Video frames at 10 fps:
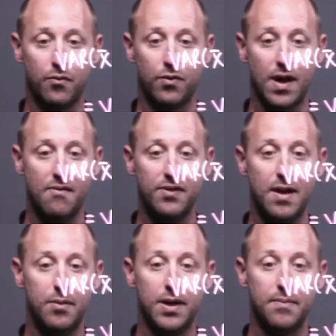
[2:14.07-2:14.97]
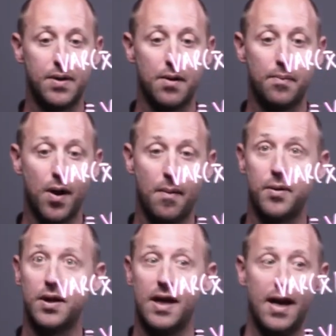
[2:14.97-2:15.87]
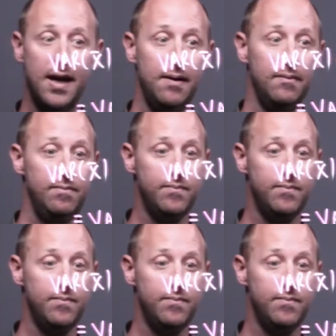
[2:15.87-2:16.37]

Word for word: what I've labeled up there, property A,